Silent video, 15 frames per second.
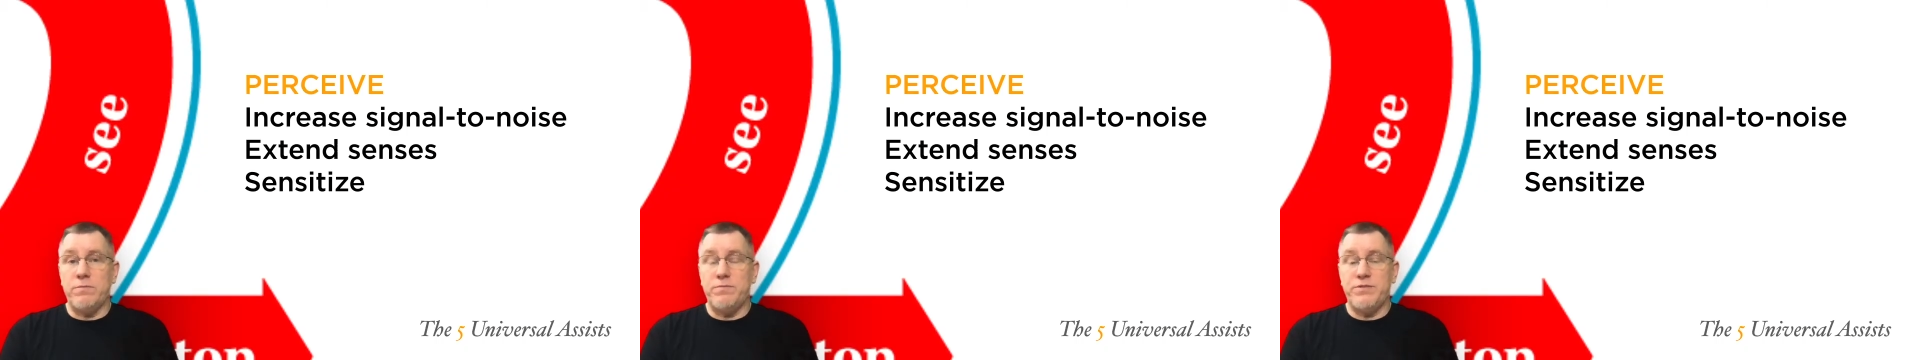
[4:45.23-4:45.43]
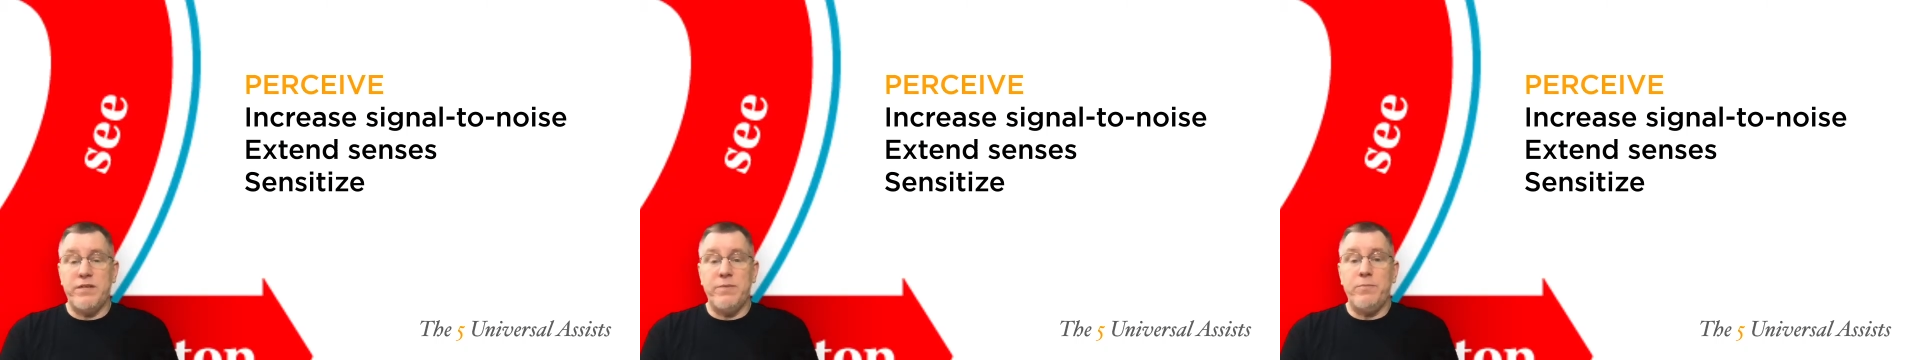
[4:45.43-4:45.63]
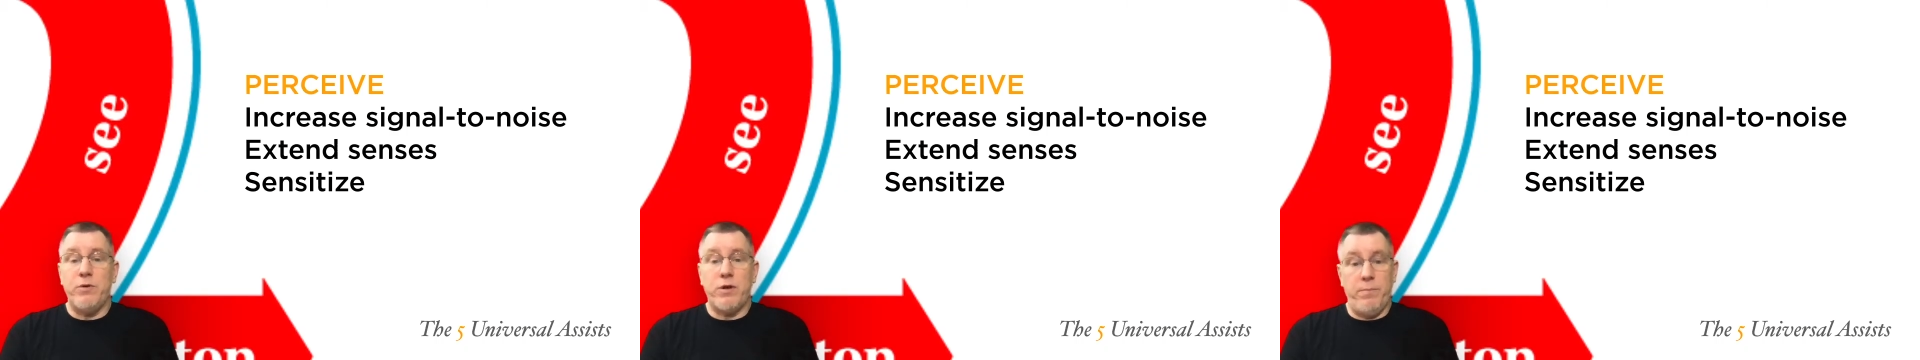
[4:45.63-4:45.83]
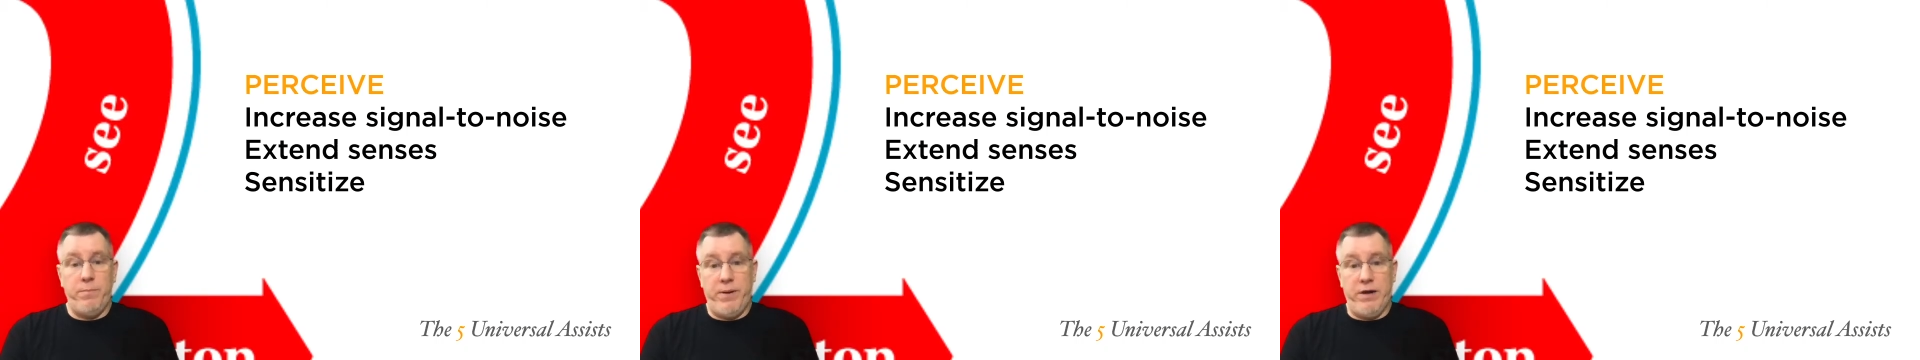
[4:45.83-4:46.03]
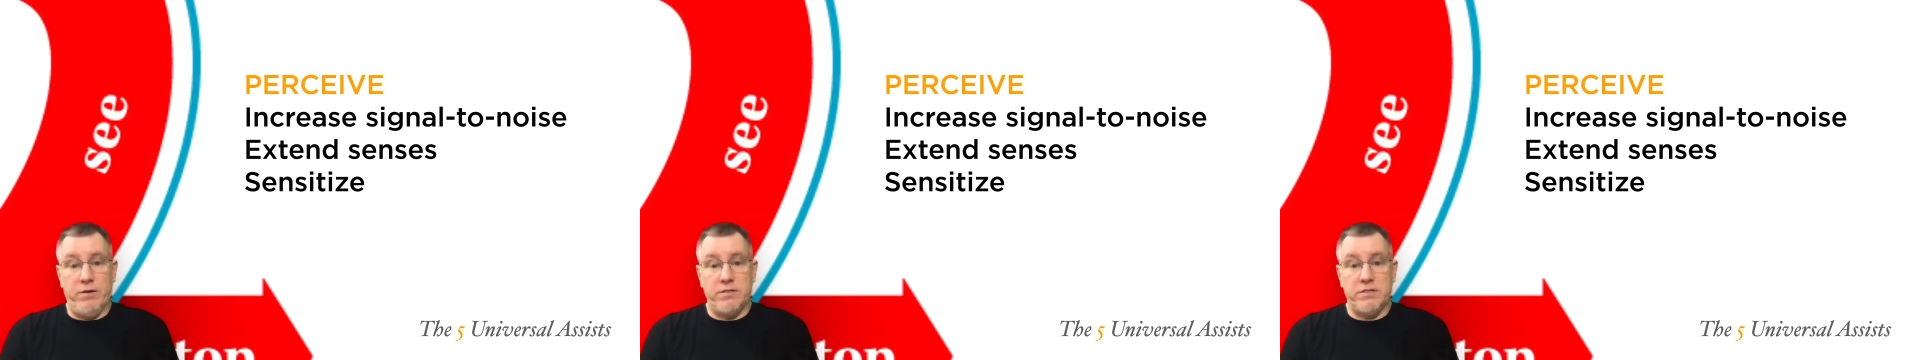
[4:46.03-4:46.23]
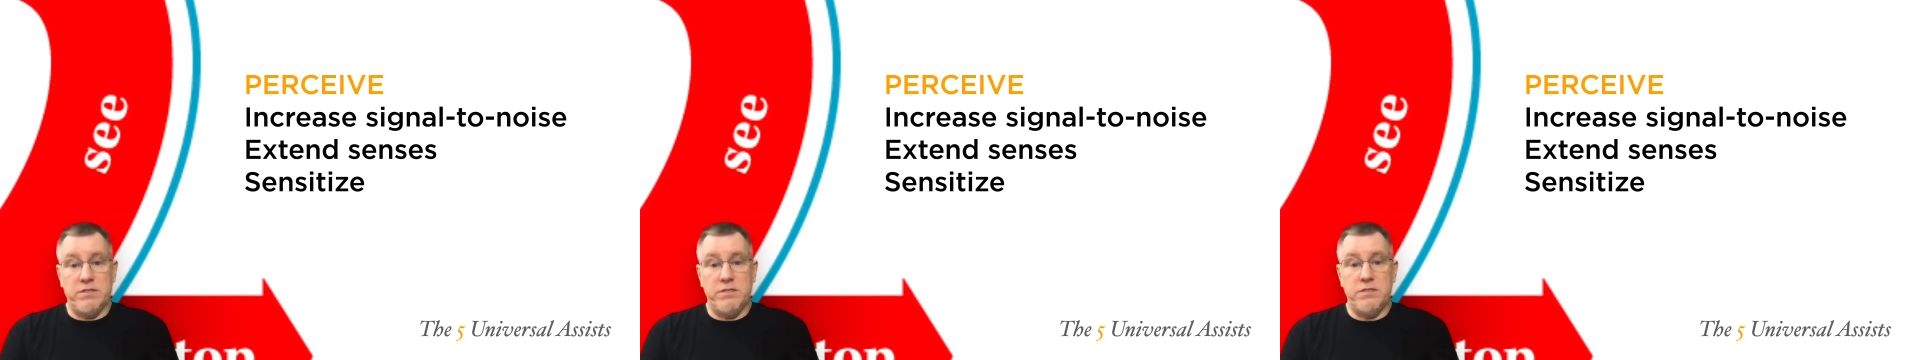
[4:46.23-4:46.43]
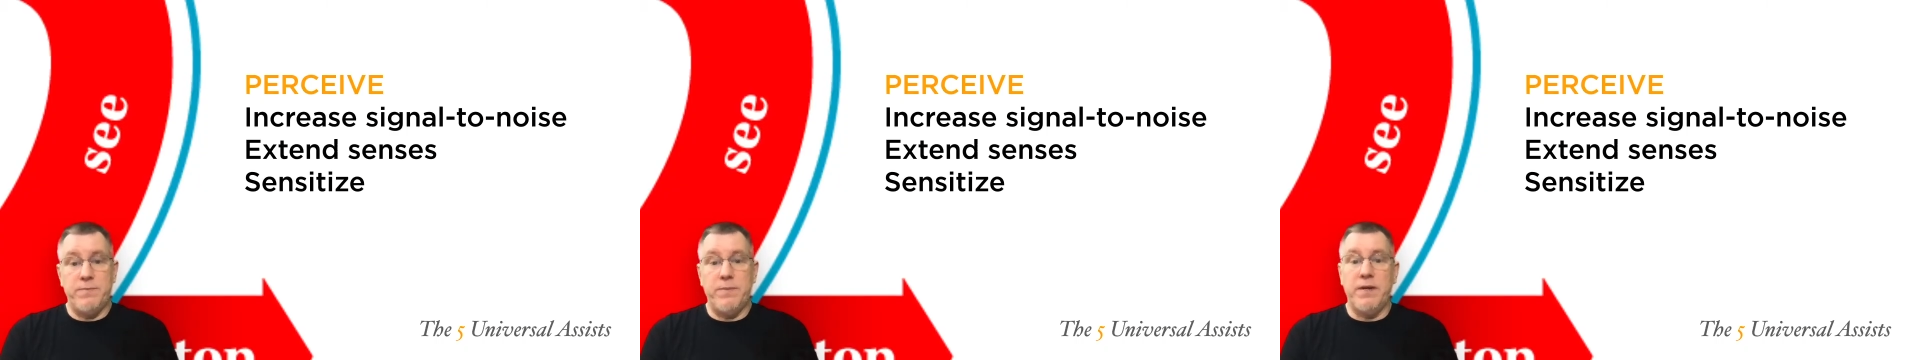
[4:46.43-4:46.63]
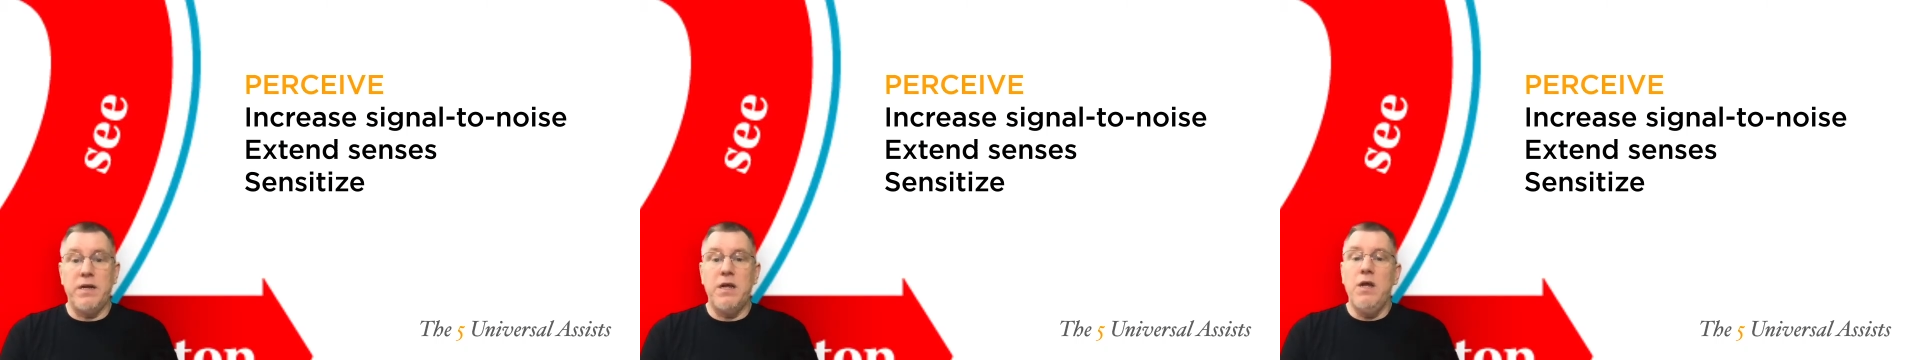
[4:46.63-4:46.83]
simple comparisons,
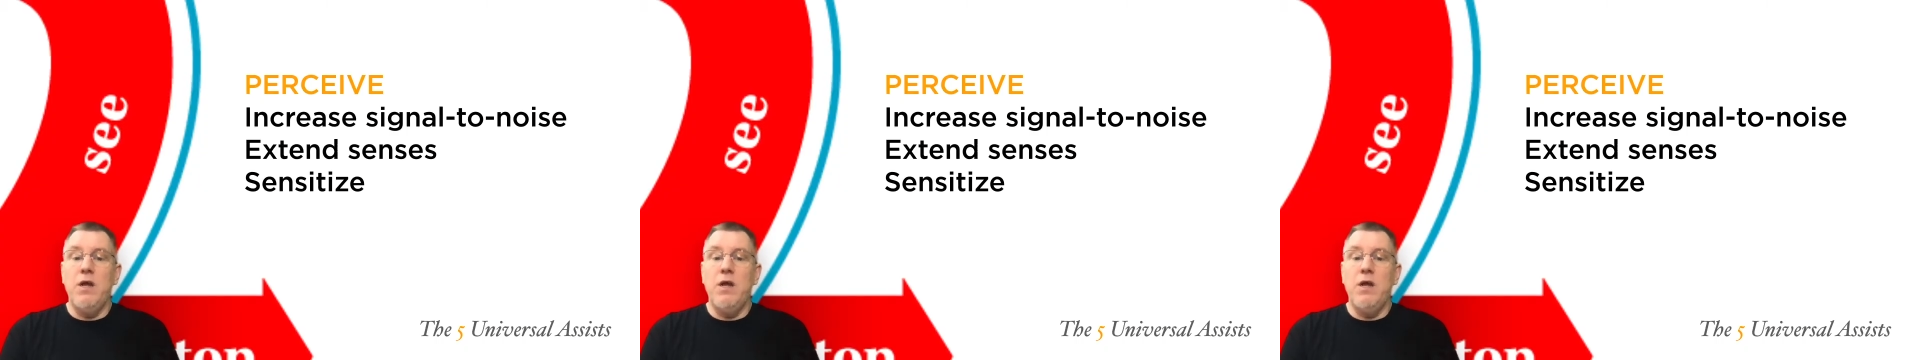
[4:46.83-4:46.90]
but